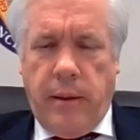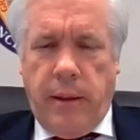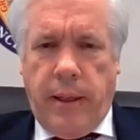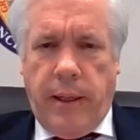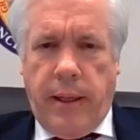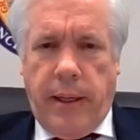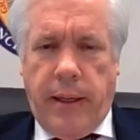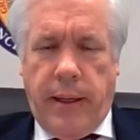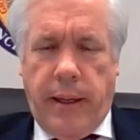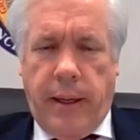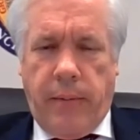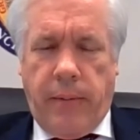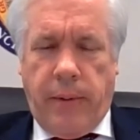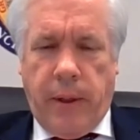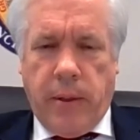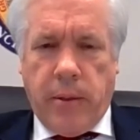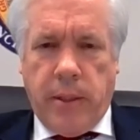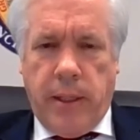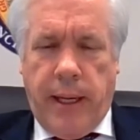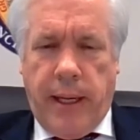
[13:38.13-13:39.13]
and
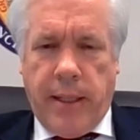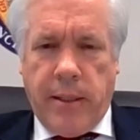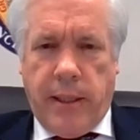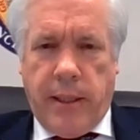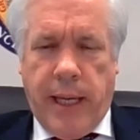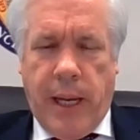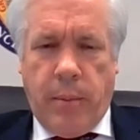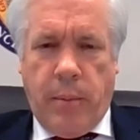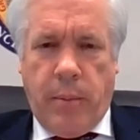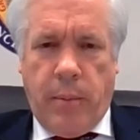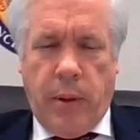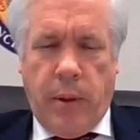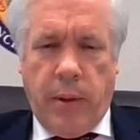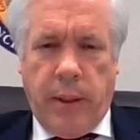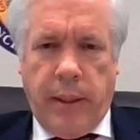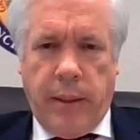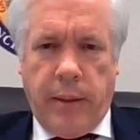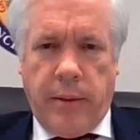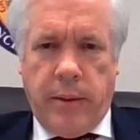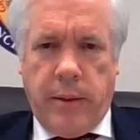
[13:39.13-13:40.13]
feels that it has the
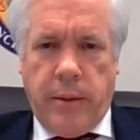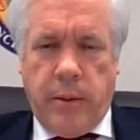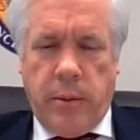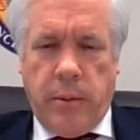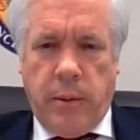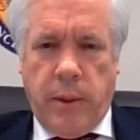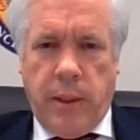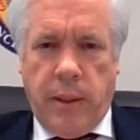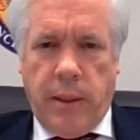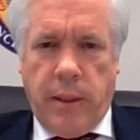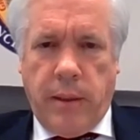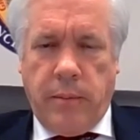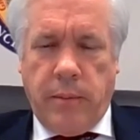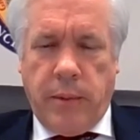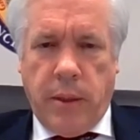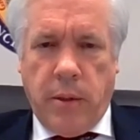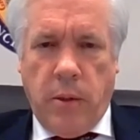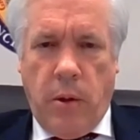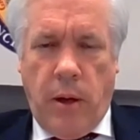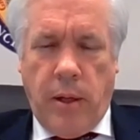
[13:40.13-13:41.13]
capability to
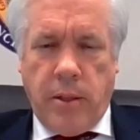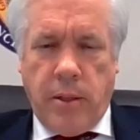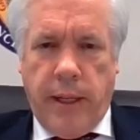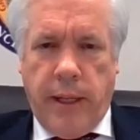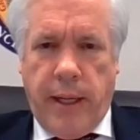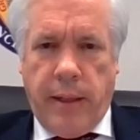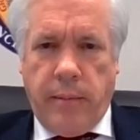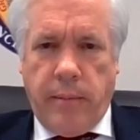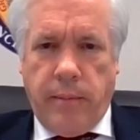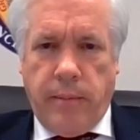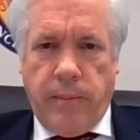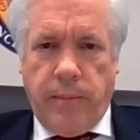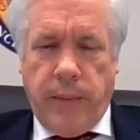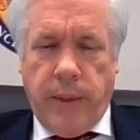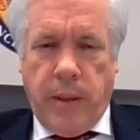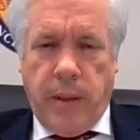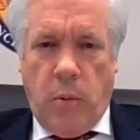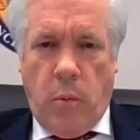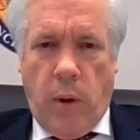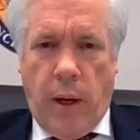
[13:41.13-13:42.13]
launch that,
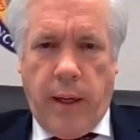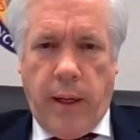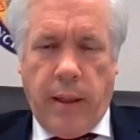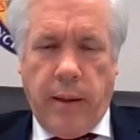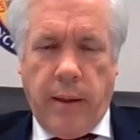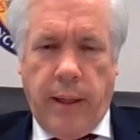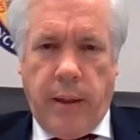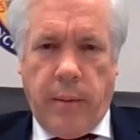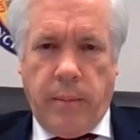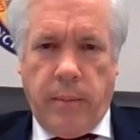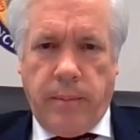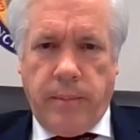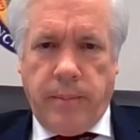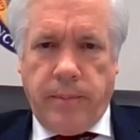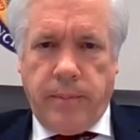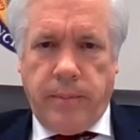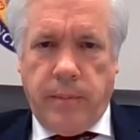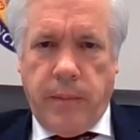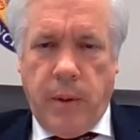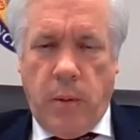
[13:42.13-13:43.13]
why not let them?
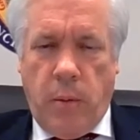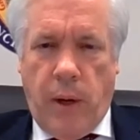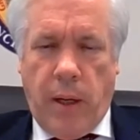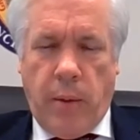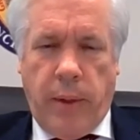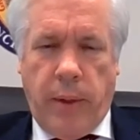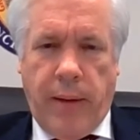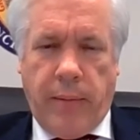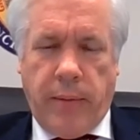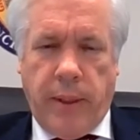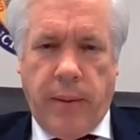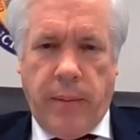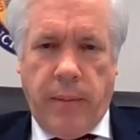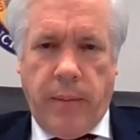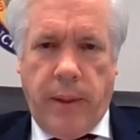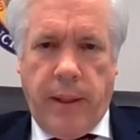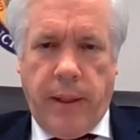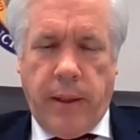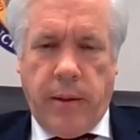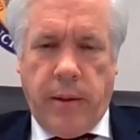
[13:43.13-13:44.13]
Why do we have to
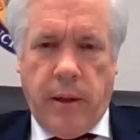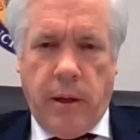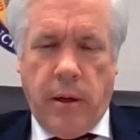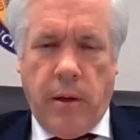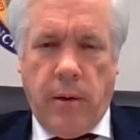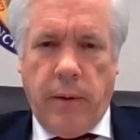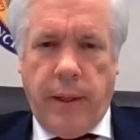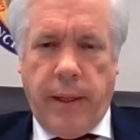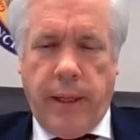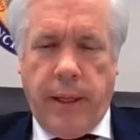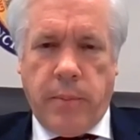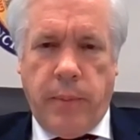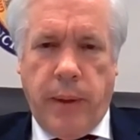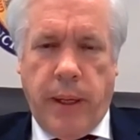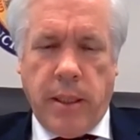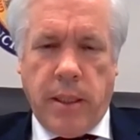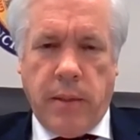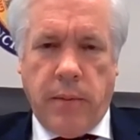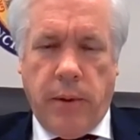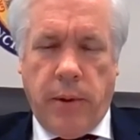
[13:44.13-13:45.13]
incur the
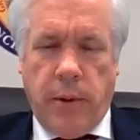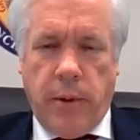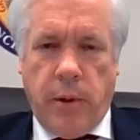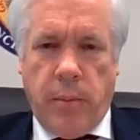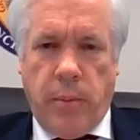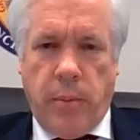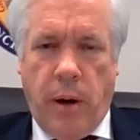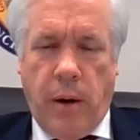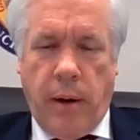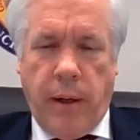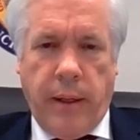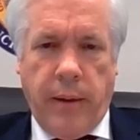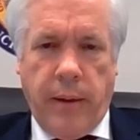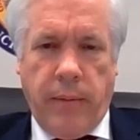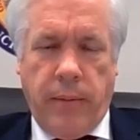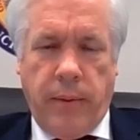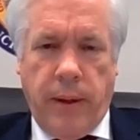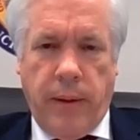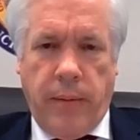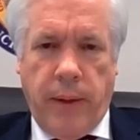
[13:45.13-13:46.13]
expense of a third party
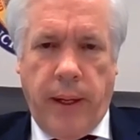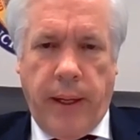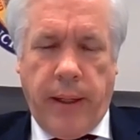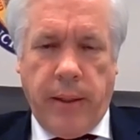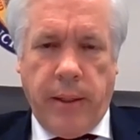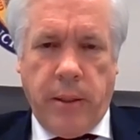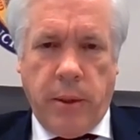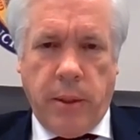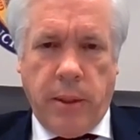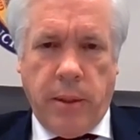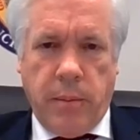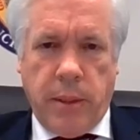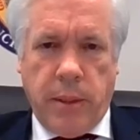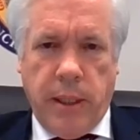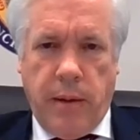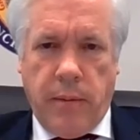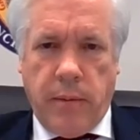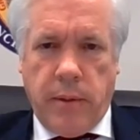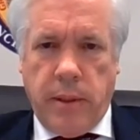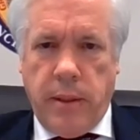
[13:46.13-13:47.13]
if they can do it
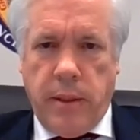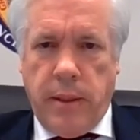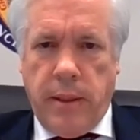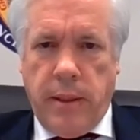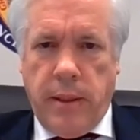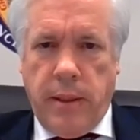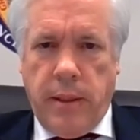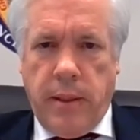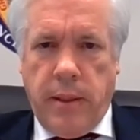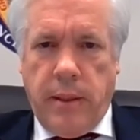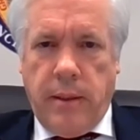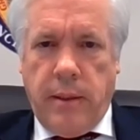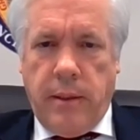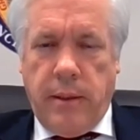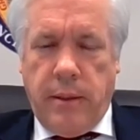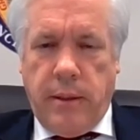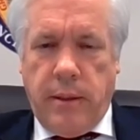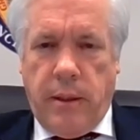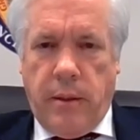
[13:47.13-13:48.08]
themselves? So,